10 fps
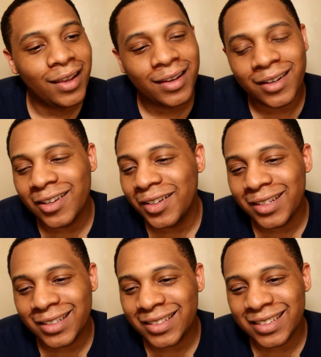You know, it's
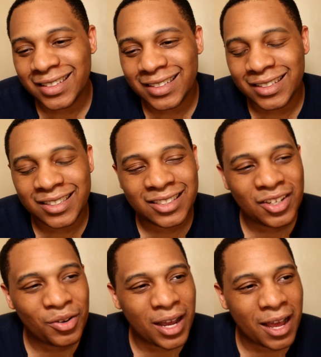just
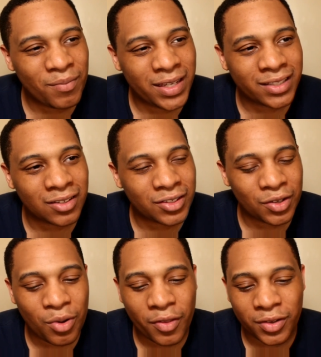so obvious,
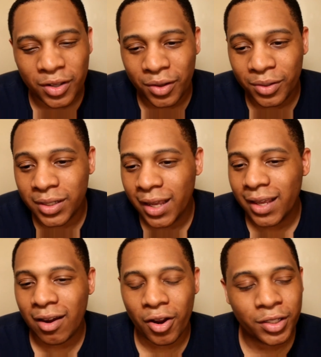so on the nose.
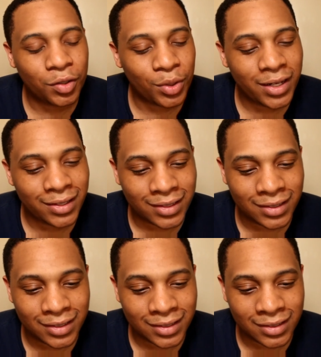Harley Quinn is in
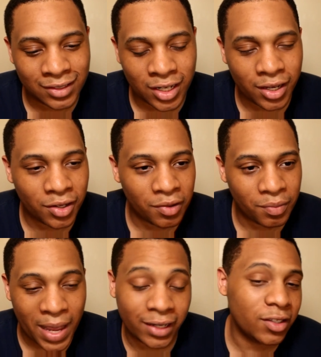the jail,
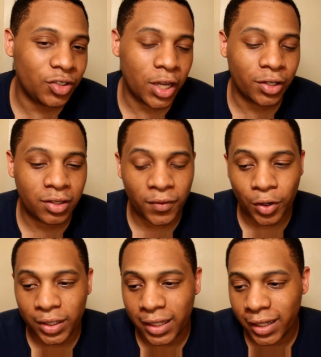back in the jail at the
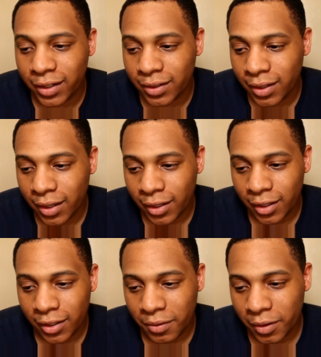very end,
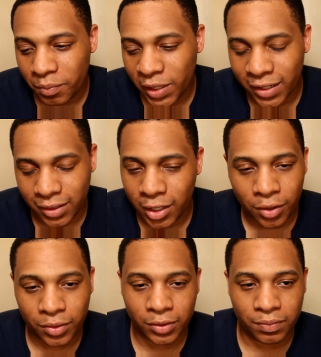because the
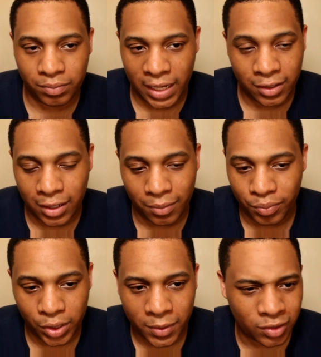characters end up
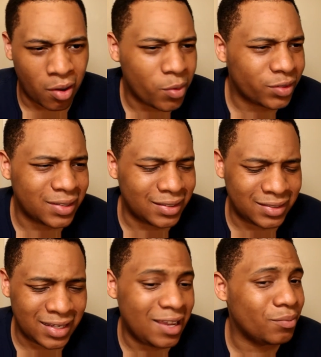pretty much almost the
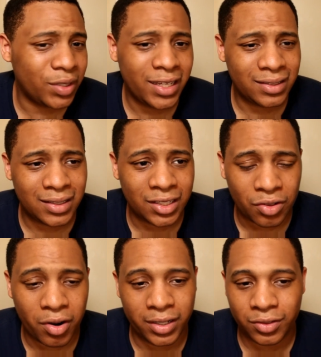same place that they
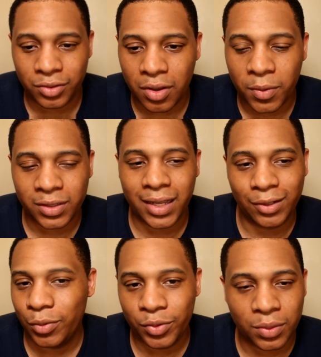start in. So it's almost like,
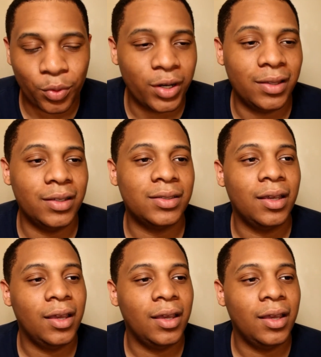what was the point of this?